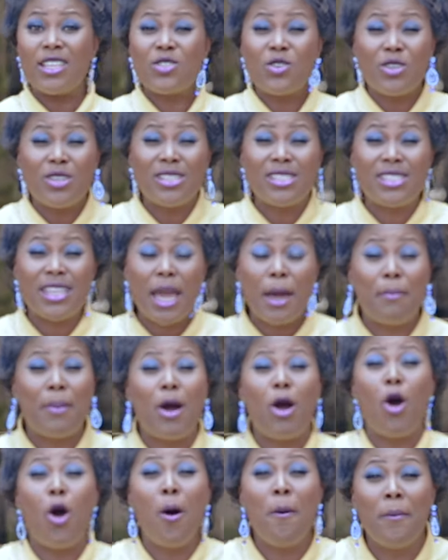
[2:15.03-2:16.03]
is gonna say
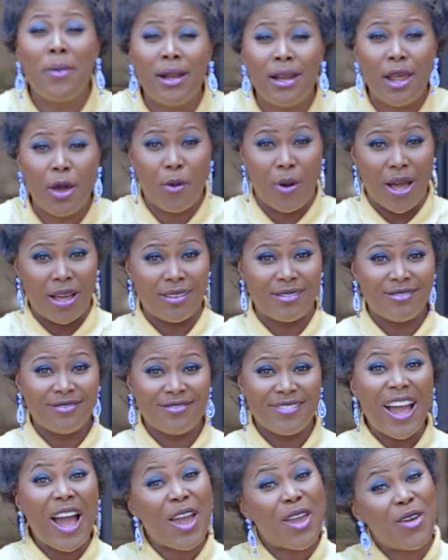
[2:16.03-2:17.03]
about Omolewa.
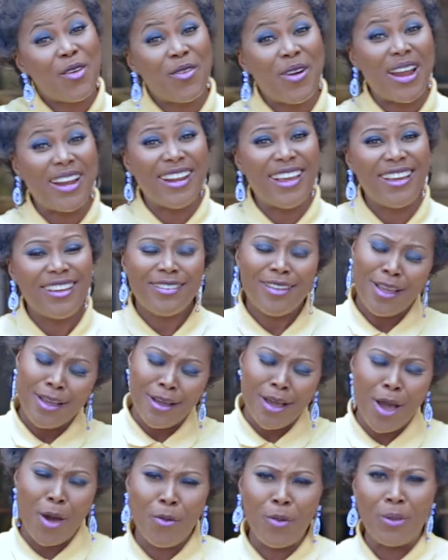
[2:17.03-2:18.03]
Are you ready?
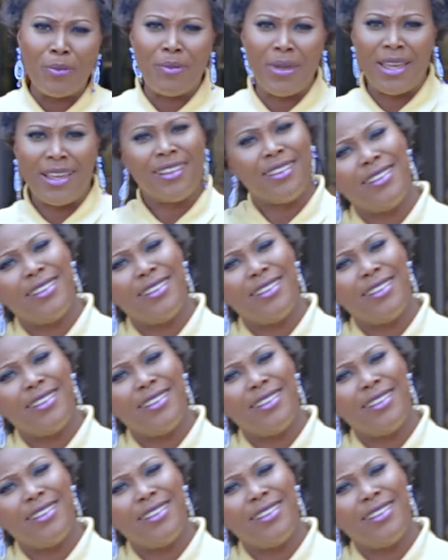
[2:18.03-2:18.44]
Come with me,